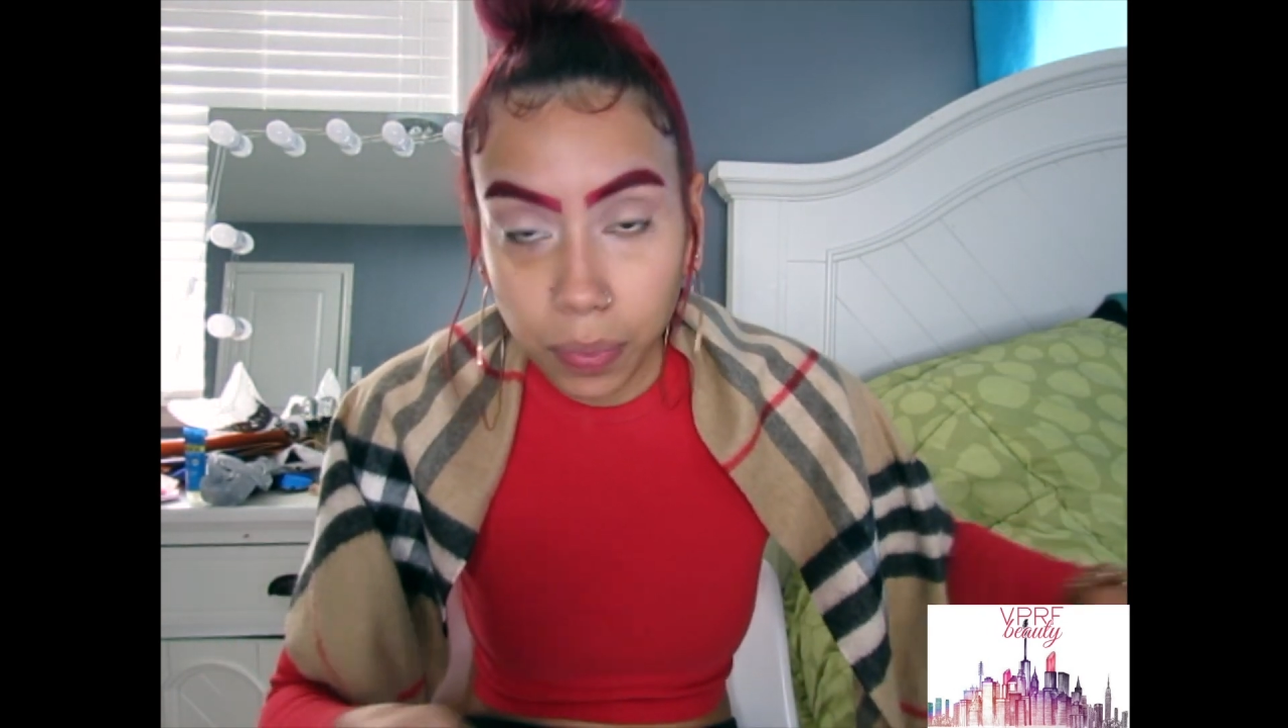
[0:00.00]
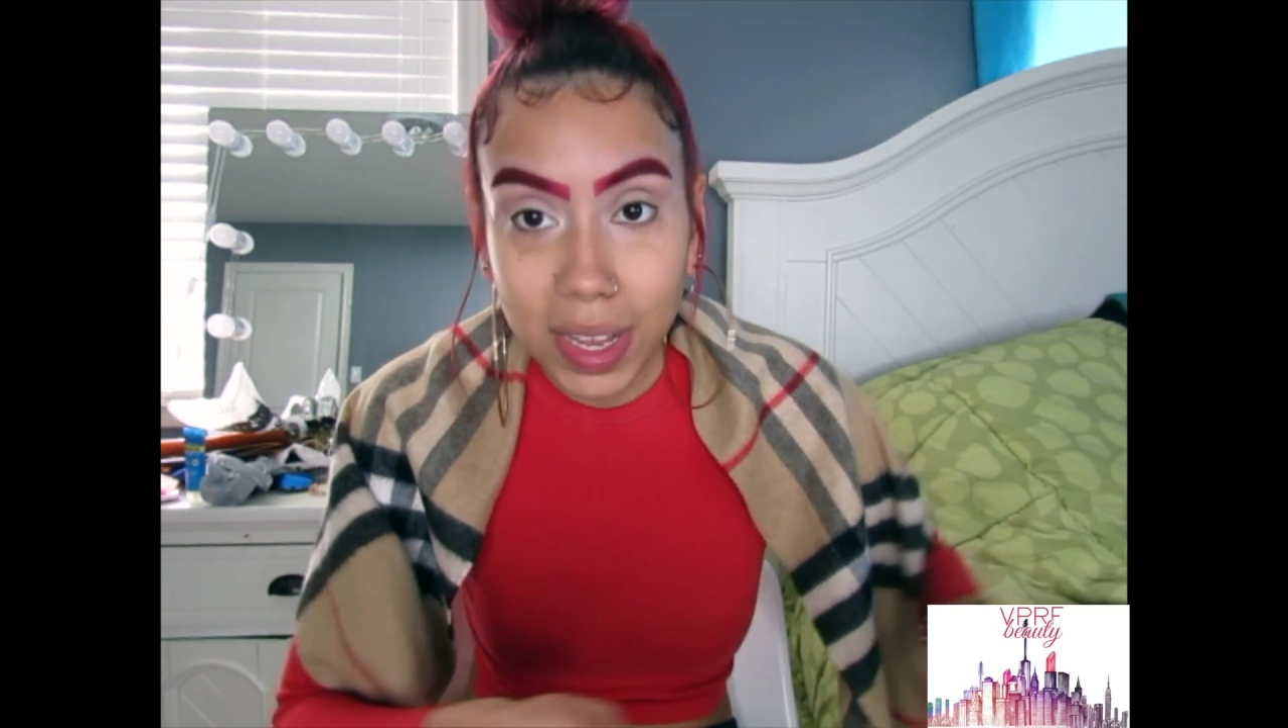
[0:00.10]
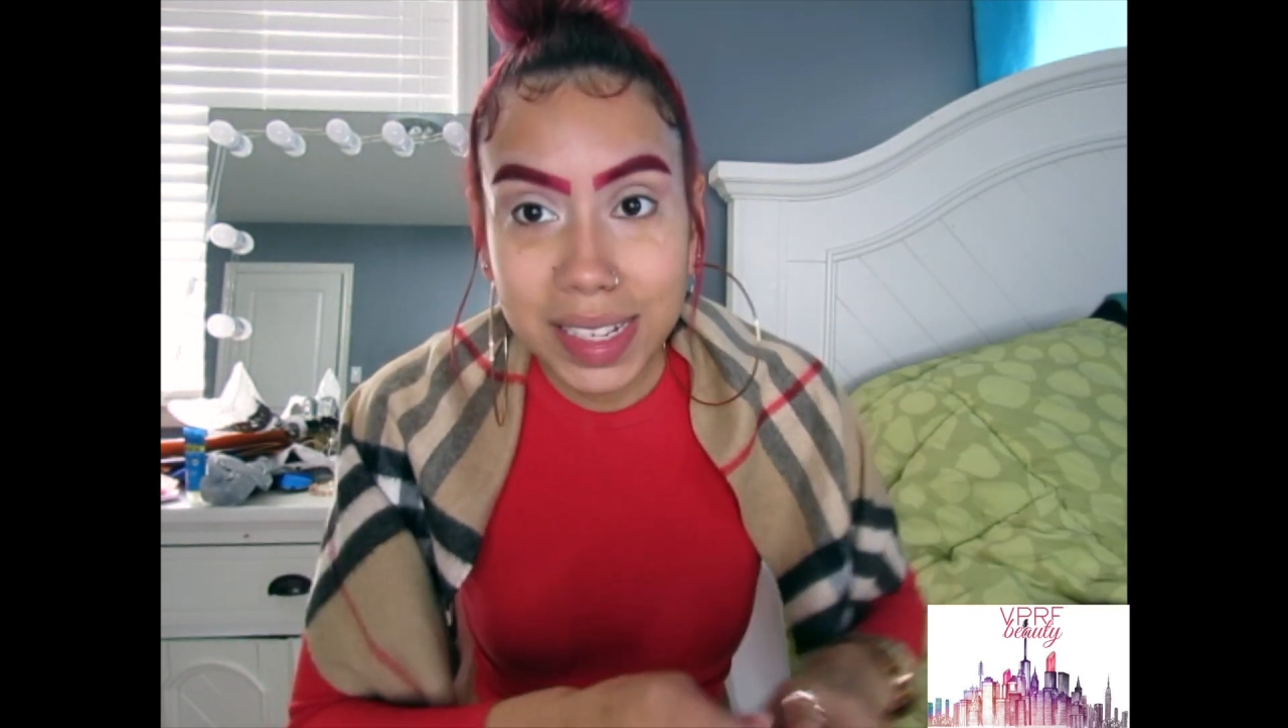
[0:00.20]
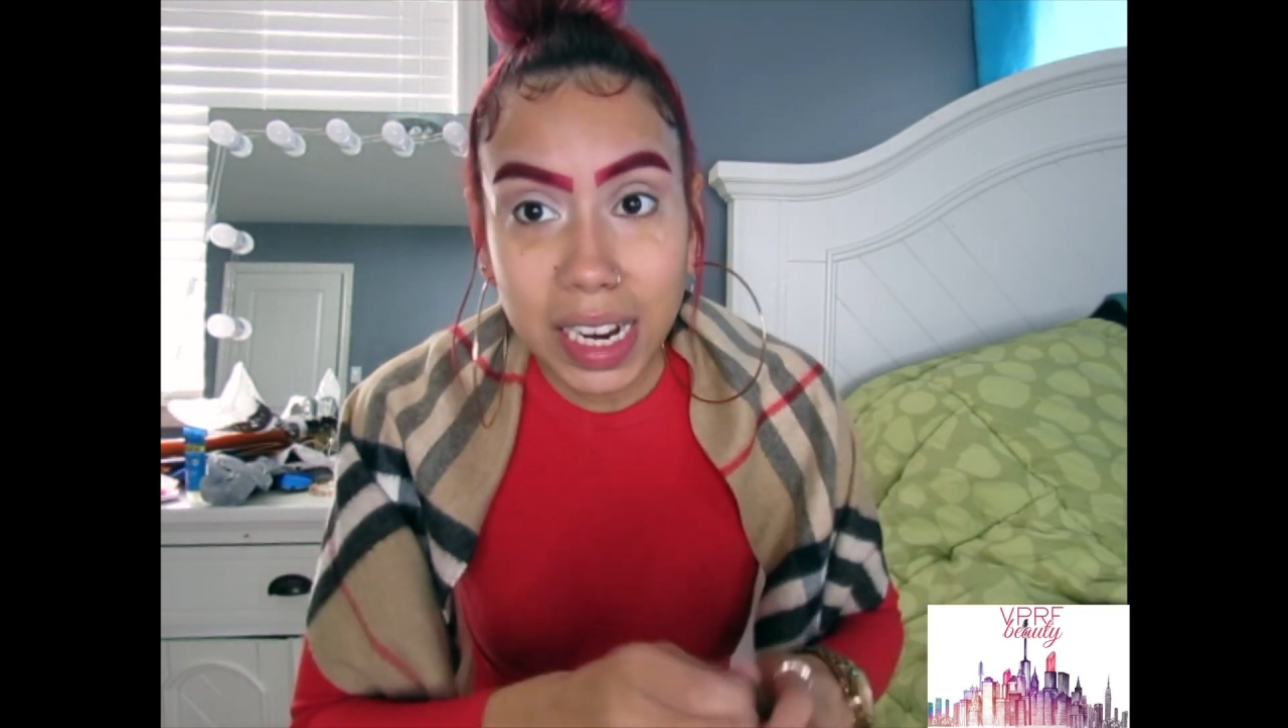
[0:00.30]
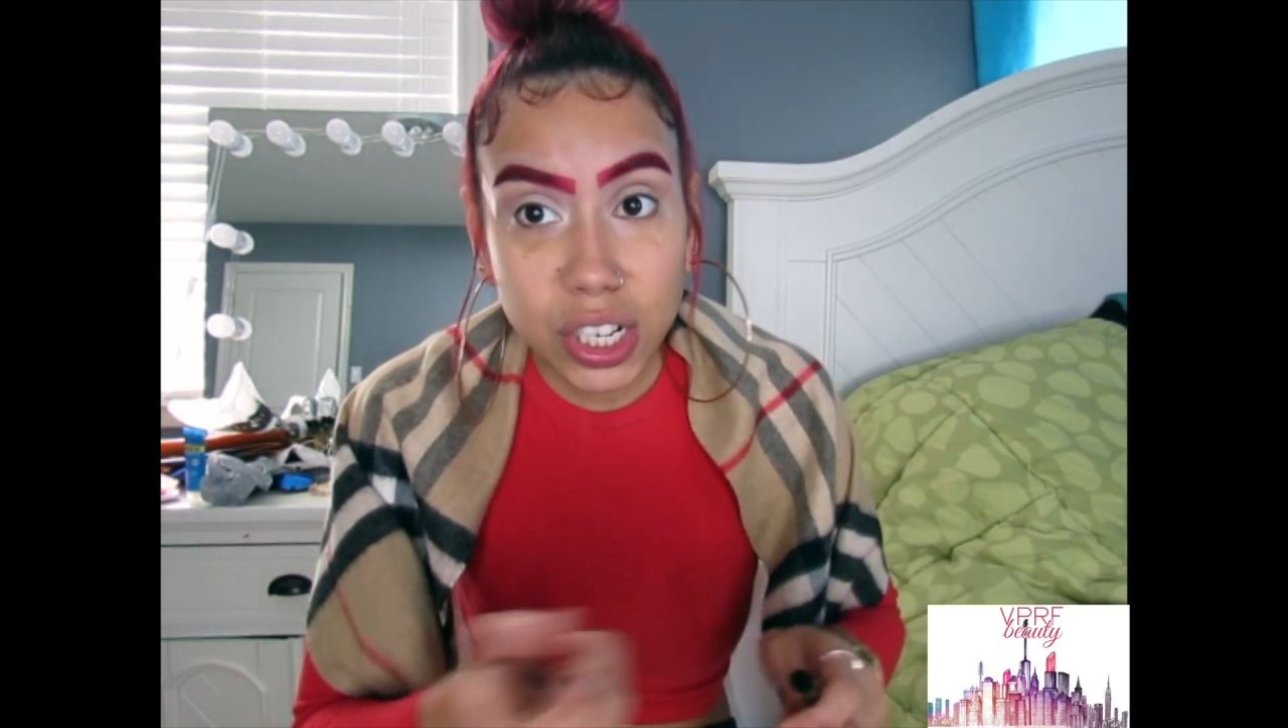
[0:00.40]

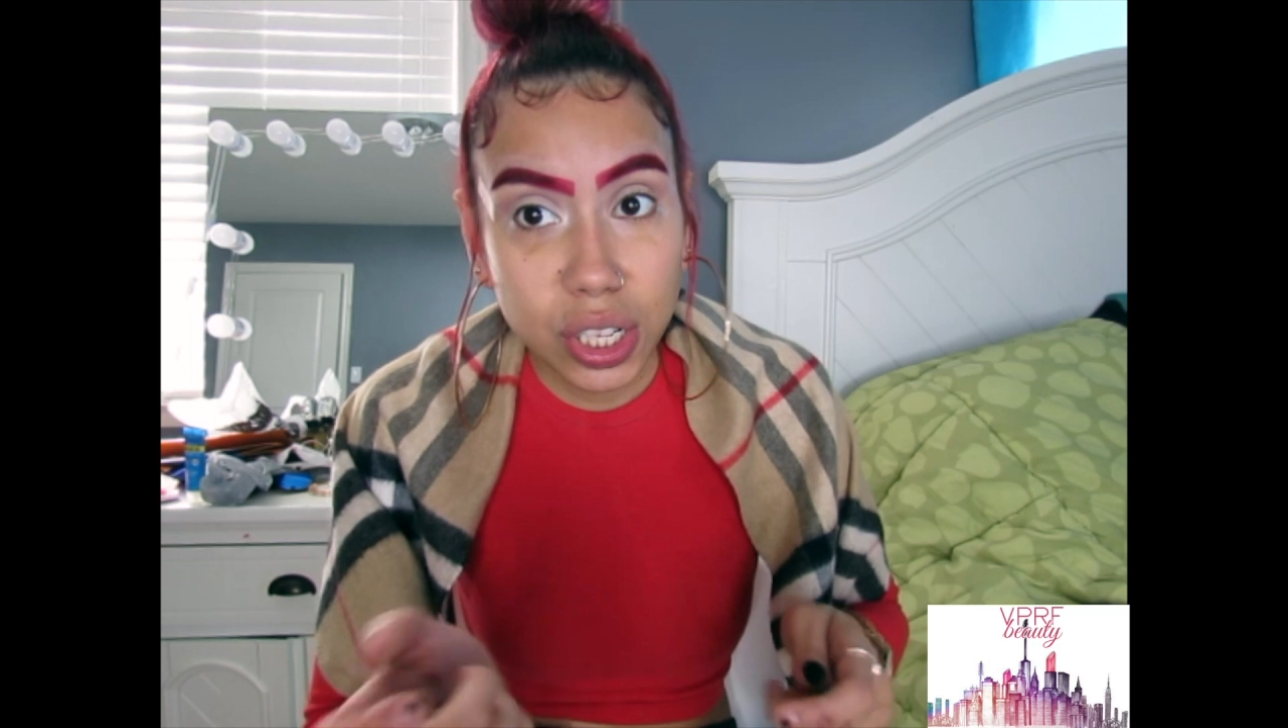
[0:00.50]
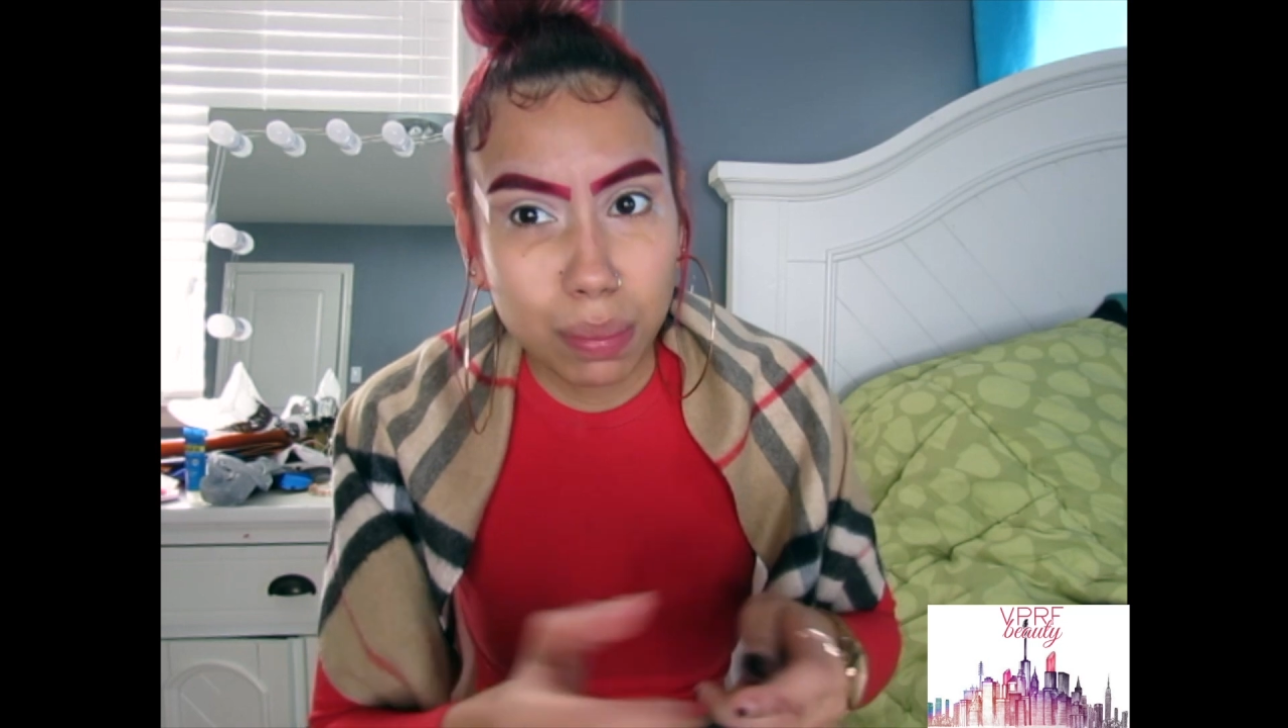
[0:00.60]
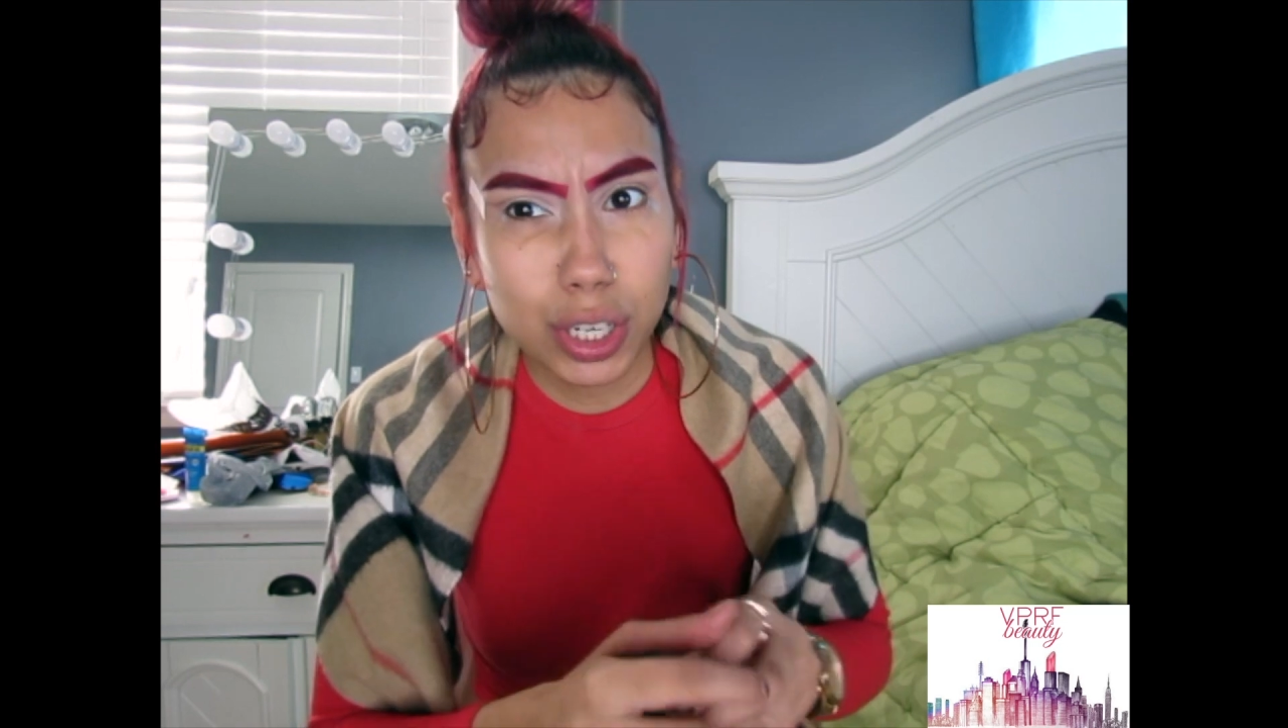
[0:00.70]
it's actually the